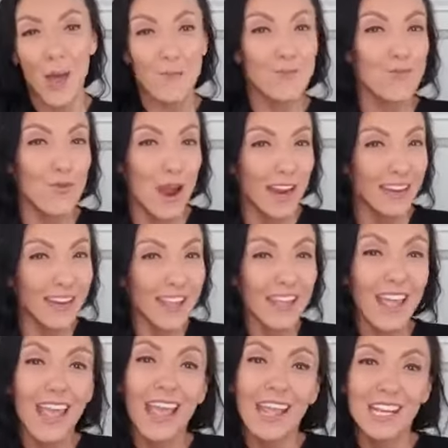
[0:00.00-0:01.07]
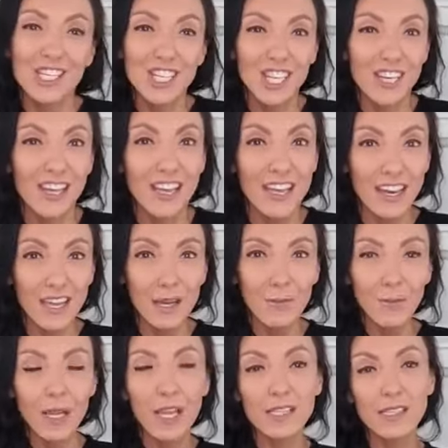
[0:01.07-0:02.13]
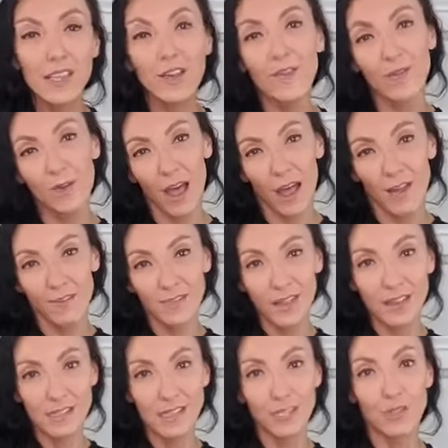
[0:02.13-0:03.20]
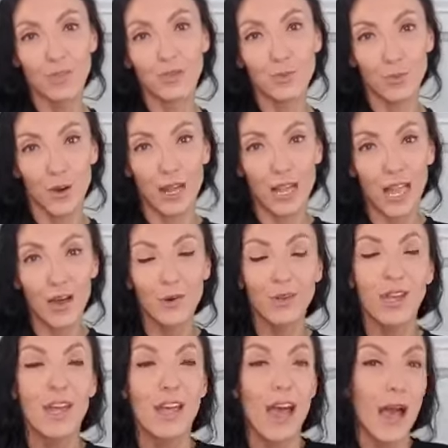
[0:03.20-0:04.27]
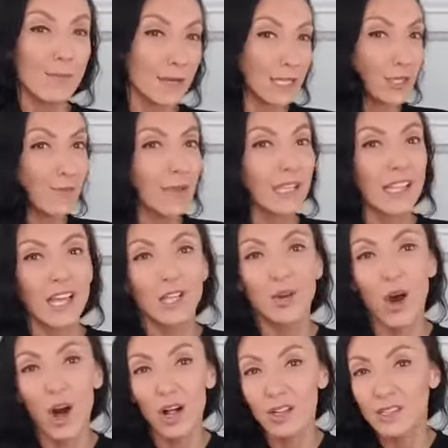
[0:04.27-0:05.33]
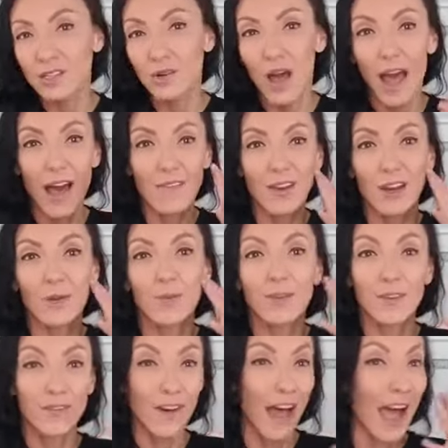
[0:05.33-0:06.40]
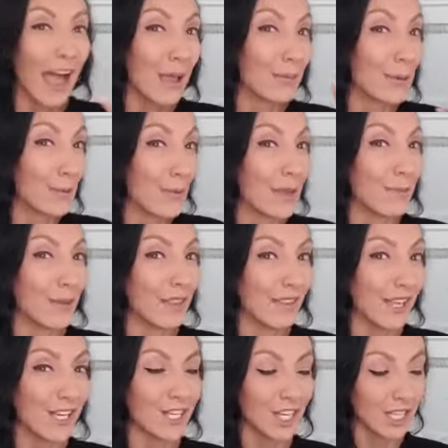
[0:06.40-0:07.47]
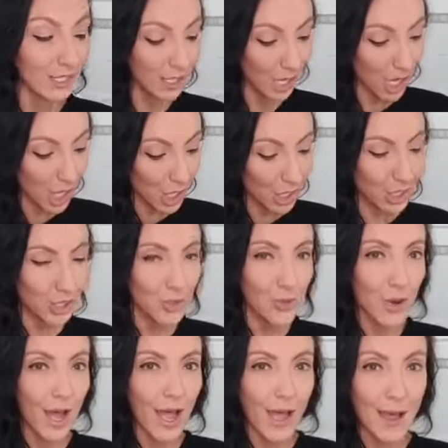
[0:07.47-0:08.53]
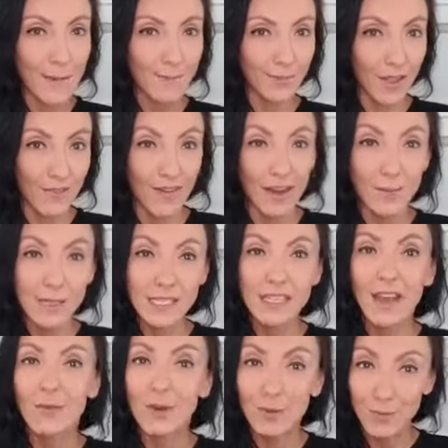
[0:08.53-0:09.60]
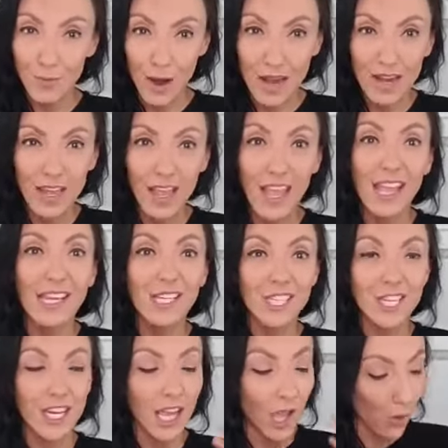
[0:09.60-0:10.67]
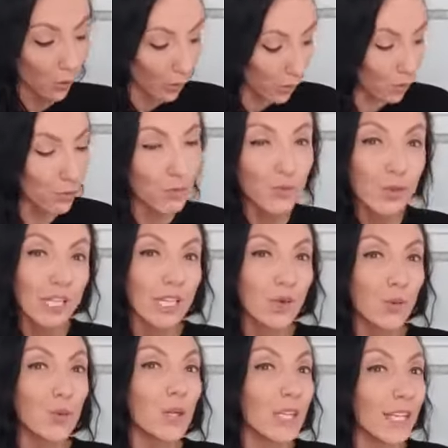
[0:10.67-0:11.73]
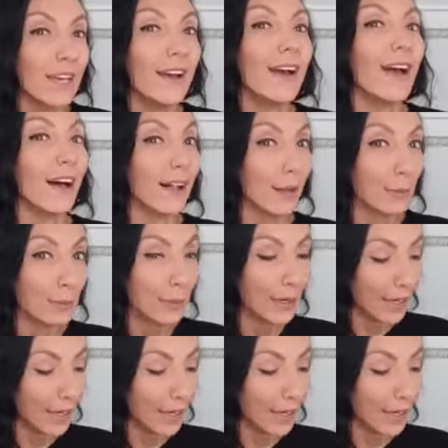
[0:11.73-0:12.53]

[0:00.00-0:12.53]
brightening agent in it, because if you have tendency to do breakout, I'm assuming that you also have a little bit of hyperpigmentation. So a vitamin C with brightening agent will really help.